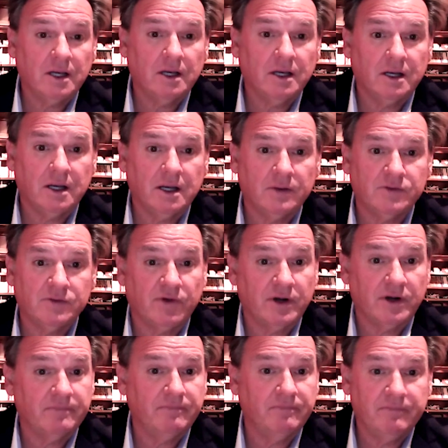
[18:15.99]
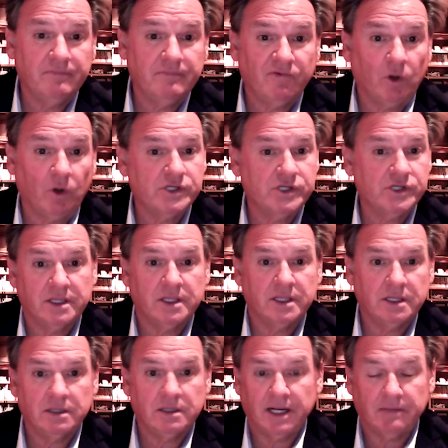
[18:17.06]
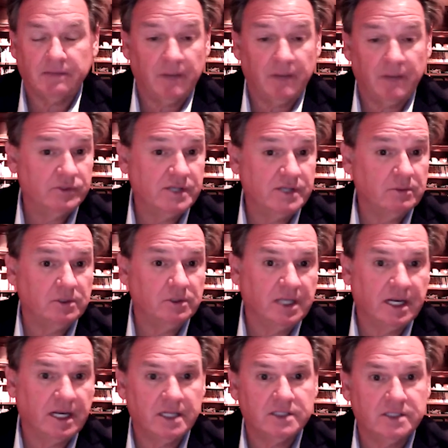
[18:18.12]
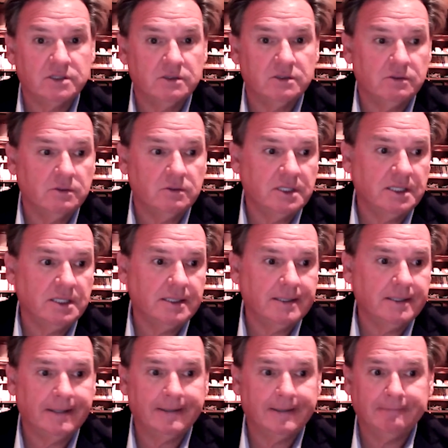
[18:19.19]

I was very fortunate that I was able to get into the